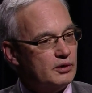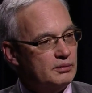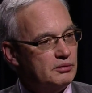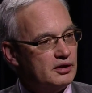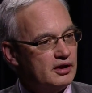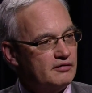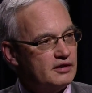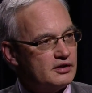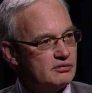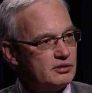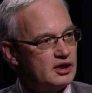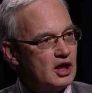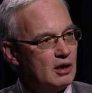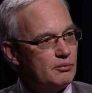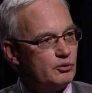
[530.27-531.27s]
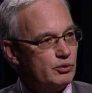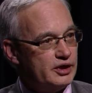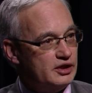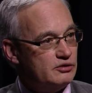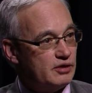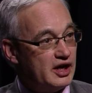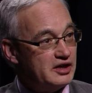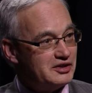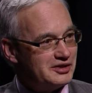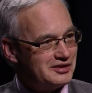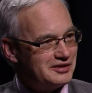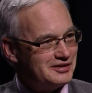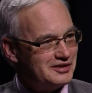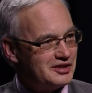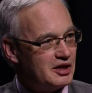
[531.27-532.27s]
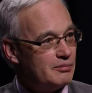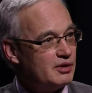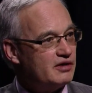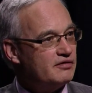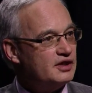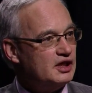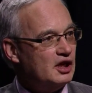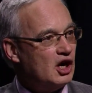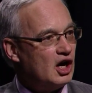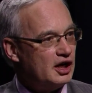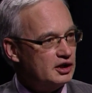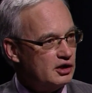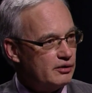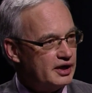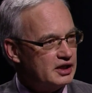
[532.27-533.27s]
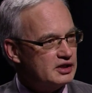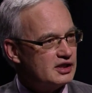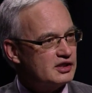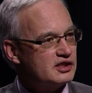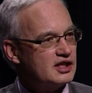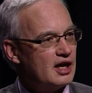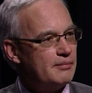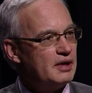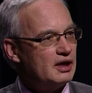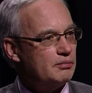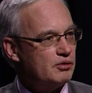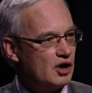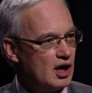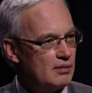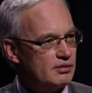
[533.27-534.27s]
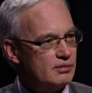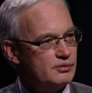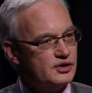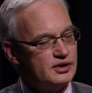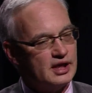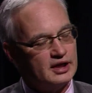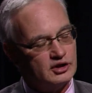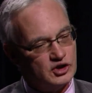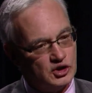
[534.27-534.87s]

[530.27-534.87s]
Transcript: we believe this would help redress some of the ongoing systemic problems that